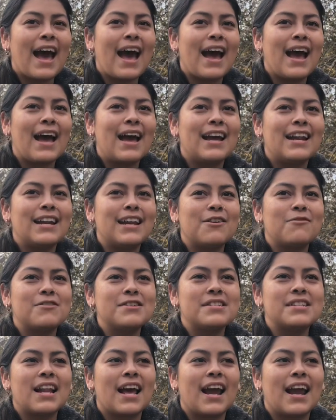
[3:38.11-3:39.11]
And it
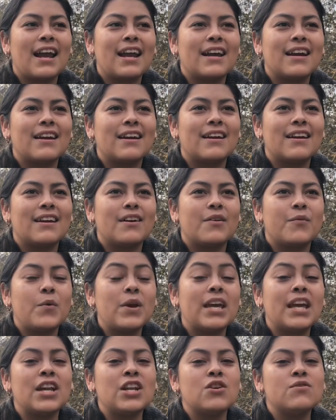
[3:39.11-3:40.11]
was like,
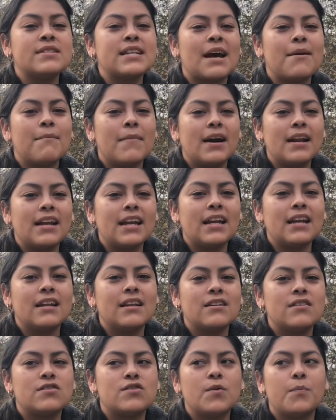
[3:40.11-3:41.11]
we can use that
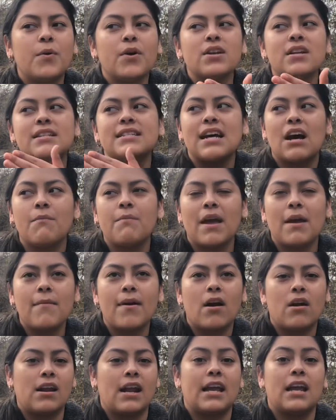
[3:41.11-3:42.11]
money to put a down
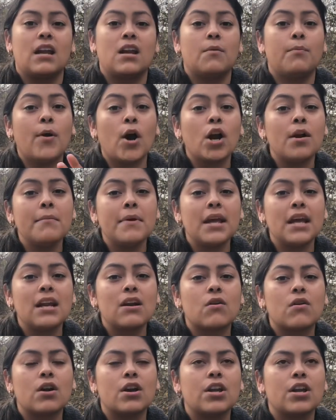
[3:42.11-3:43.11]
payment on like an
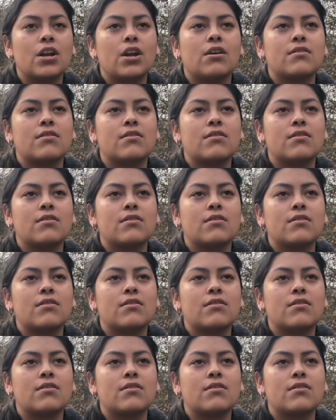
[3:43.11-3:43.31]
apartment or